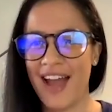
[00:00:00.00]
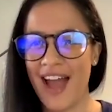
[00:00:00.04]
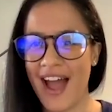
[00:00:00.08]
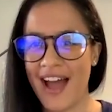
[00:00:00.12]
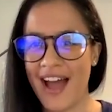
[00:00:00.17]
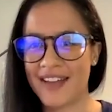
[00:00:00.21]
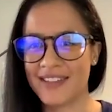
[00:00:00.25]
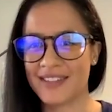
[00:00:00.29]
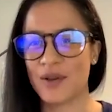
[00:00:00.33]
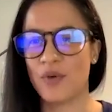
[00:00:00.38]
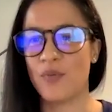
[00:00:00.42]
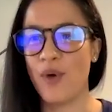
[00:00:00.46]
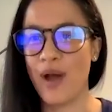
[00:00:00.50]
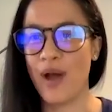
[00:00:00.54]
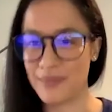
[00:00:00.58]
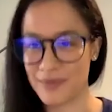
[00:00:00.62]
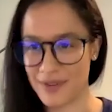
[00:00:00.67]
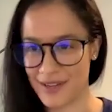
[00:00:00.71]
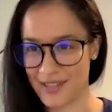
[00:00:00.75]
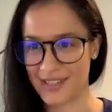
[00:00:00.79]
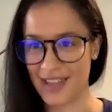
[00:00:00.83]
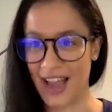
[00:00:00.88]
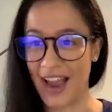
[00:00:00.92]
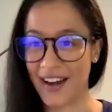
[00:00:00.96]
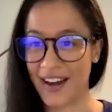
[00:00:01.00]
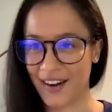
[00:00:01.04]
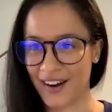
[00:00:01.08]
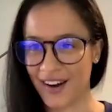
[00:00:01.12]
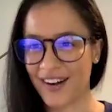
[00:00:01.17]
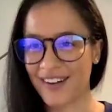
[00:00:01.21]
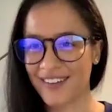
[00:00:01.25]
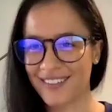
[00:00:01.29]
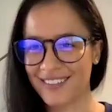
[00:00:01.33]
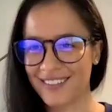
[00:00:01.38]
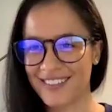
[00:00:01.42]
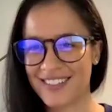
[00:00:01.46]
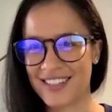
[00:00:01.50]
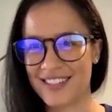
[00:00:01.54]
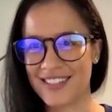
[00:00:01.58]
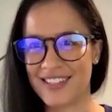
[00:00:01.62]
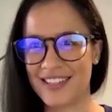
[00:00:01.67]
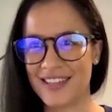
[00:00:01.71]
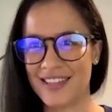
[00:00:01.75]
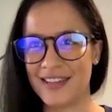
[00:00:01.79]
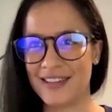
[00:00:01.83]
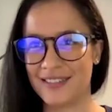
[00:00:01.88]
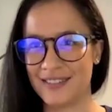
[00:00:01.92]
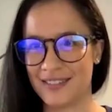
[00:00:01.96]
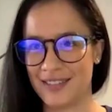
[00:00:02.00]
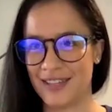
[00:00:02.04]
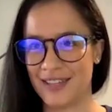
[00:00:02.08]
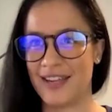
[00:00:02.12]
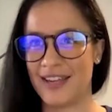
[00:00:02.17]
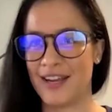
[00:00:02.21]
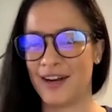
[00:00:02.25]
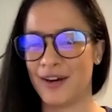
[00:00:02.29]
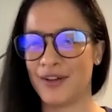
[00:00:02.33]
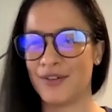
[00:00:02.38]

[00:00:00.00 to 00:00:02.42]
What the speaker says: as a web designer, to hear